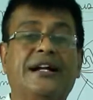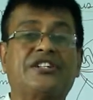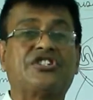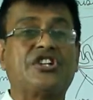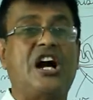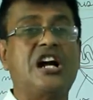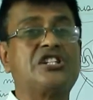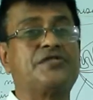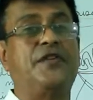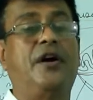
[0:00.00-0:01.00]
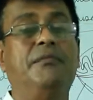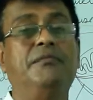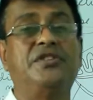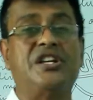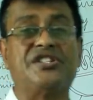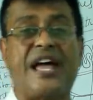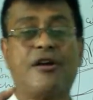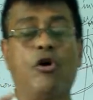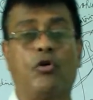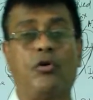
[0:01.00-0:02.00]
that starts from the
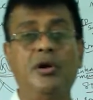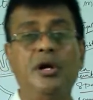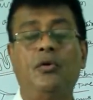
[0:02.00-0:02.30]
zygote.